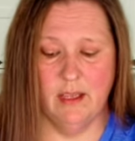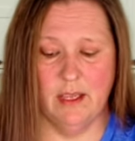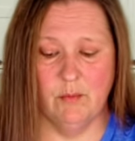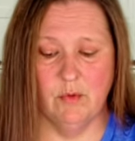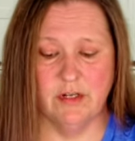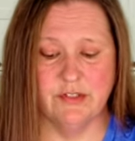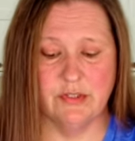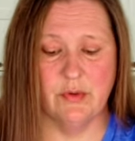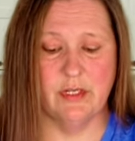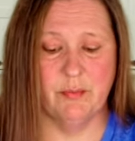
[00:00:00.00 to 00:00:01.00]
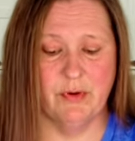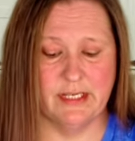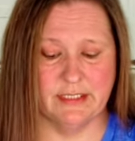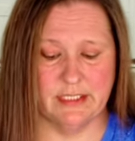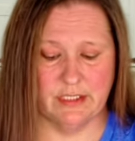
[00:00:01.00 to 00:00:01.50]
and we're just going to
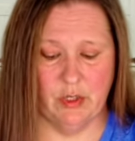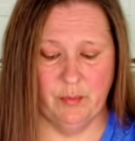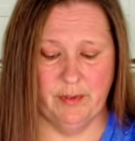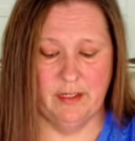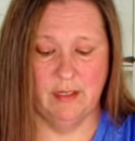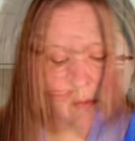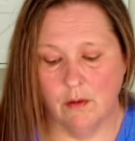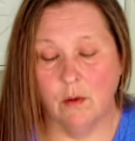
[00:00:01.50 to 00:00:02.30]
press this open.